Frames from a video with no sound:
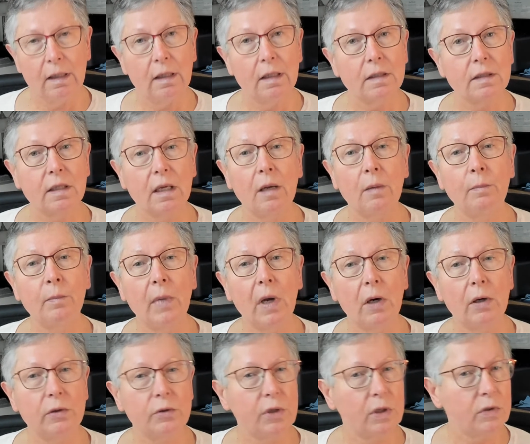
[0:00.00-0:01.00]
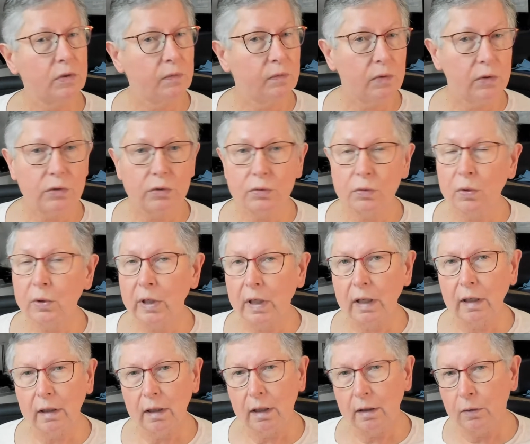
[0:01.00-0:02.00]
Some are just for
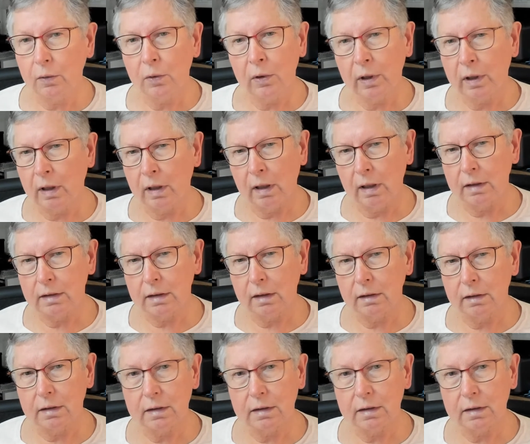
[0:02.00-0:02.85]
sorting and organizing.